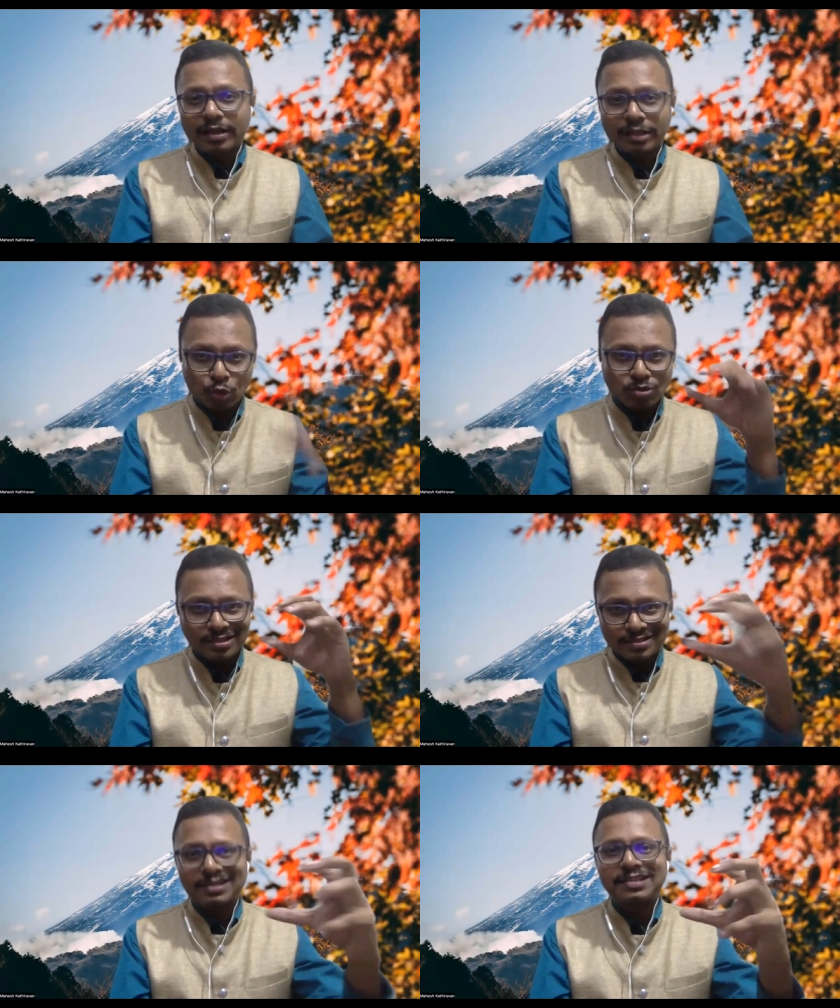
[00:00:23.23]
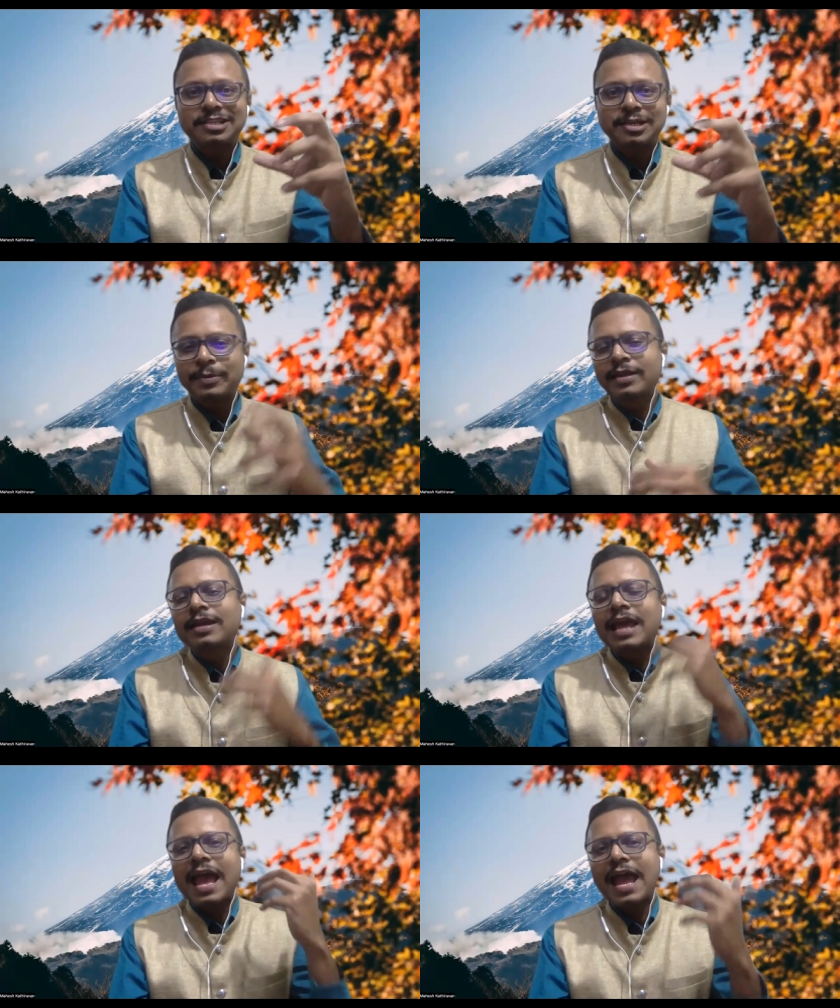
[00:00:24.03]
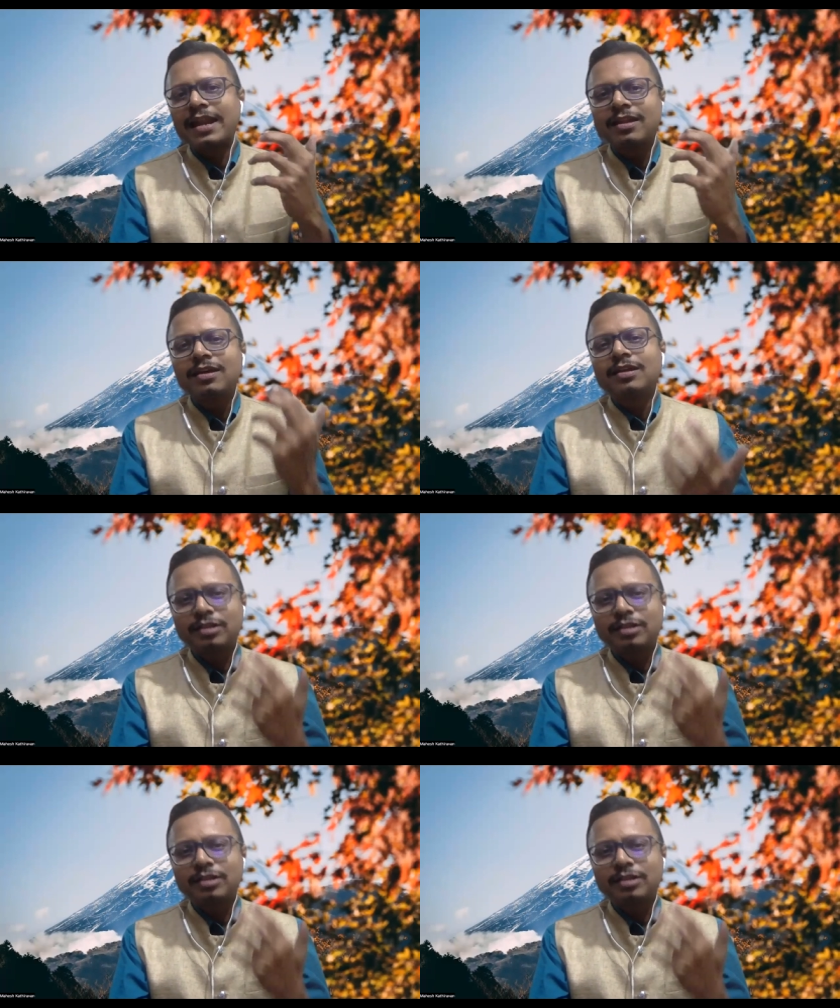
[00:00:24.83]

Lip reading: use this concept and